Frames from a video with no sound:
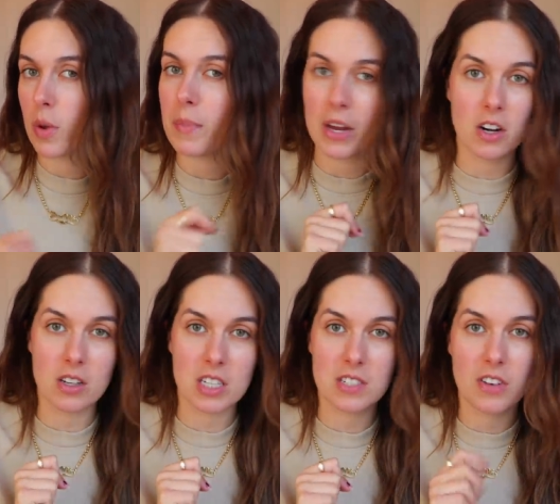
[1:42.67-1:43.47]
bit better
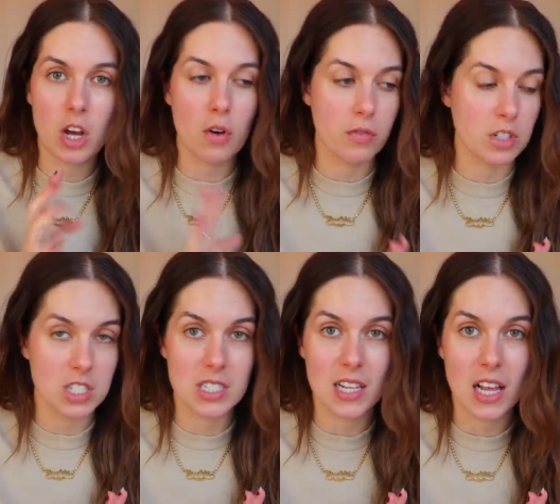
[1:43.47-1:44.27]
in this video
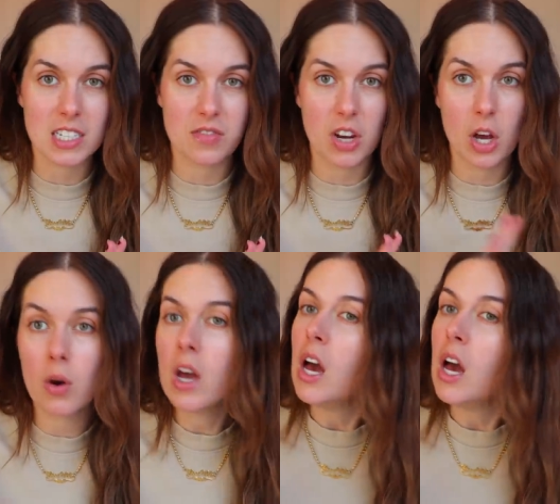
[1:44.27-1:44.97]
versus the last video.